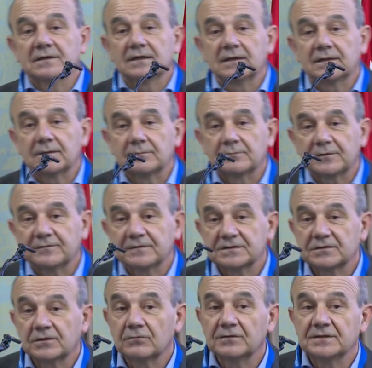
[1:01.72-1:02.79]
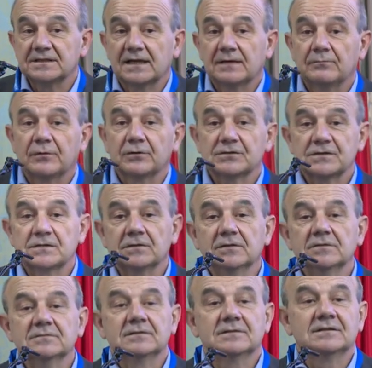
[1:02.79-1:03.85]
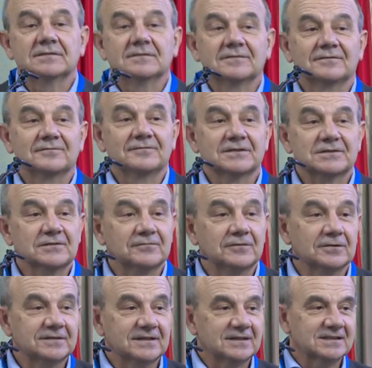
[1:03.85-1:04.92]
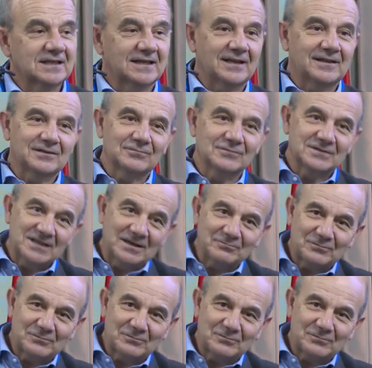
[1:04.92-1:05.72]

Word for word: uh, Professor Luigi Ambrosio. Uh, first of all, there is another Luigi